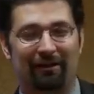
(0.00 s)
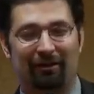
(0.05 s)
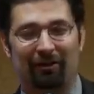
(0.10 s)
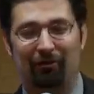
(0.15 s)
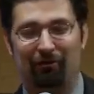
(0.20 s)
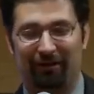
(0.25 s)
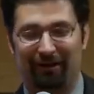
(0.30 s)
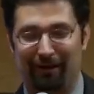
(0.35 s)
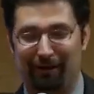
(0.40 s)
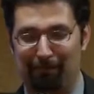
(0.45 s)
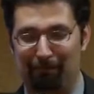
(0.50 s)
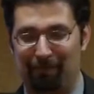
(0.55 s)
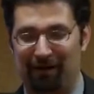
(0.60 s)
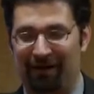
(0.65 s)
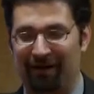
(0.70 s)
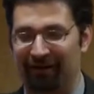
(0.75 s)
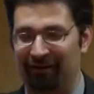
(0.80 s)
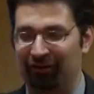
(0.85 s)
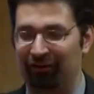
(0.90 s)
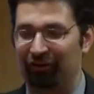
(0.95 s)
in
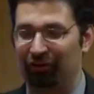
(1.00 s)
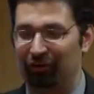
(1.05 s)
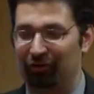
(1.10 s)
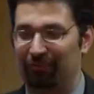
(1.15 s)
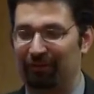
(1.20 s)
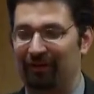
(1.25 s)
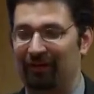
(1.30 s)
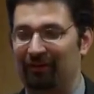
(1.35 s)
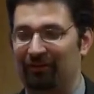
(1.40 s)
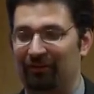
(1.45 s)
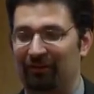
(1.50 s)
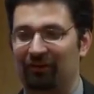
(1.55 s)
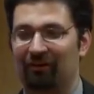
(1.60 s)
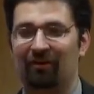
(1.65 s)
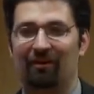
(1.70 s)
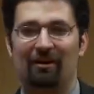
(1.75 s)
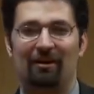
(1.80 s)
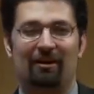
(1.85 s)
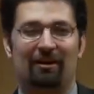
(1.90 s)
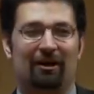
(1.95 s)
a little bit, and then